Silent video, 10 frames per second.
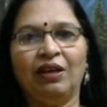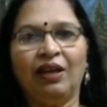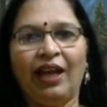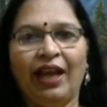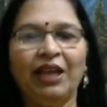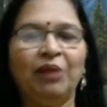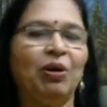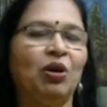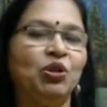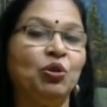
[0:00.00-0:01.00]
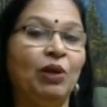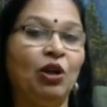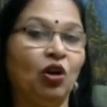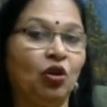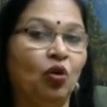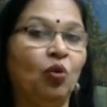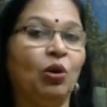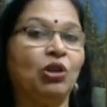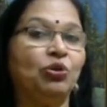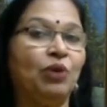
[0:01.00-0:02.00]
end, because you will not know
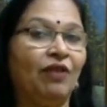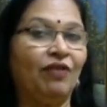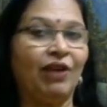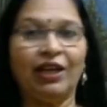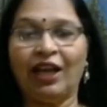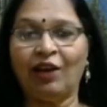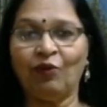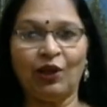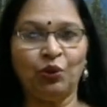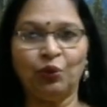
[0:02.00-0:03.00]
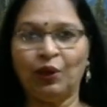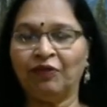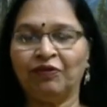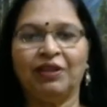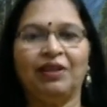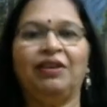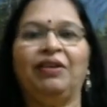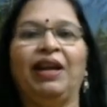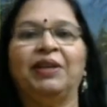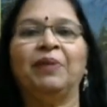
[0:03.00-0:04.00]
what you have read and when you have
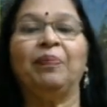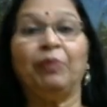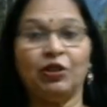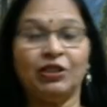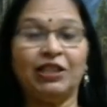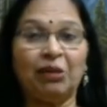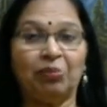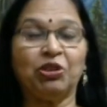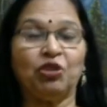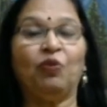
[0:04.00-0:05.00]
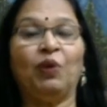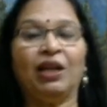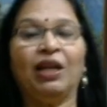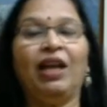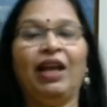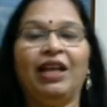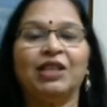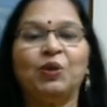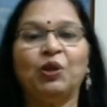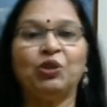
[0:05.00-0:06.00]
read, because that much of work is
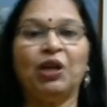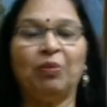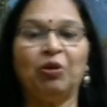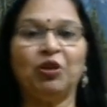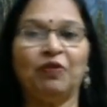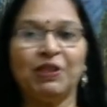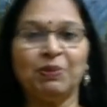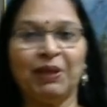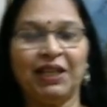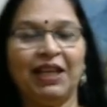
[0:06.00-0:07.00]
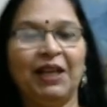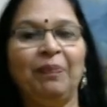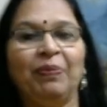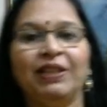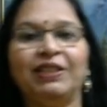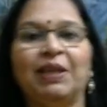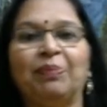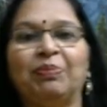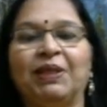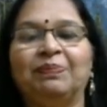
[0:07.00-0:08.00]
going to come out of this particular
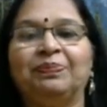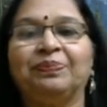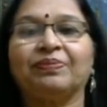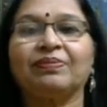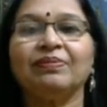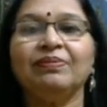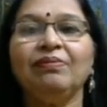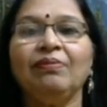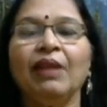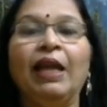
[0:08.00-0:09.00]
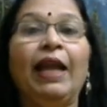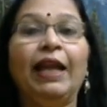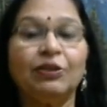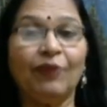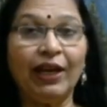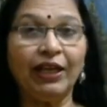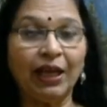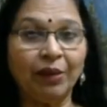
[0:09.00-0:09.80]
chapter. It's very time